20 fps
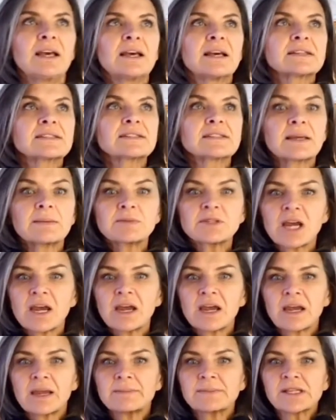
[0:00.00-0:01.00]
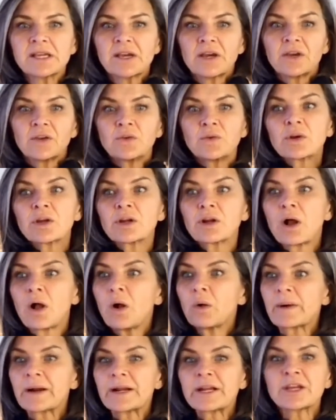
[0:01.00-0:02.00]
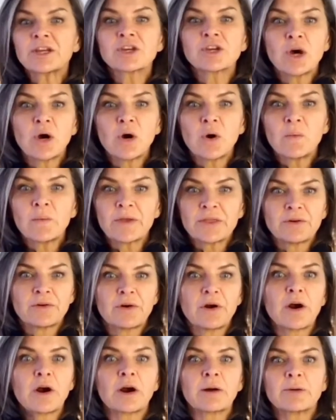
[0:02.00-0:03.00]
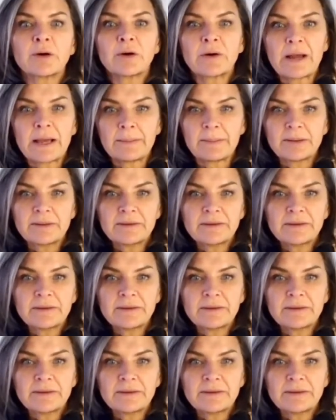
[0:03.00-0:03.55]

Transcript: sometimes you can already go with your armor up